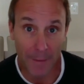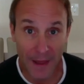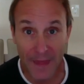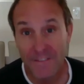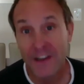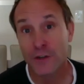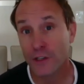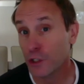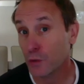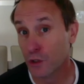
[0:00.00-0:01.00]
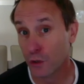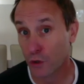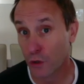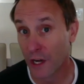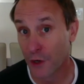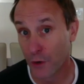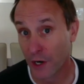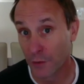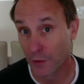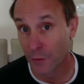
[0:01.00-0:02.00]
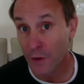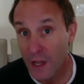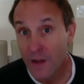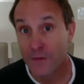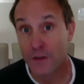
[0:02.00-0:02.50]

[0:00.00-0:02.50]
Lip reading: And they've entered into a social contract with you.